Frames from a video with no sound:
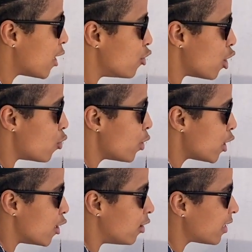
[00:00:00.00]
you know,
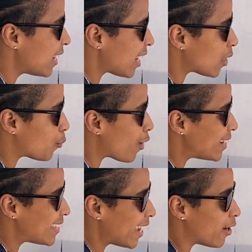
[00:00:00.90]
you're looking at the
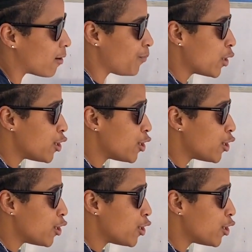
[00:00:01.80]
price here.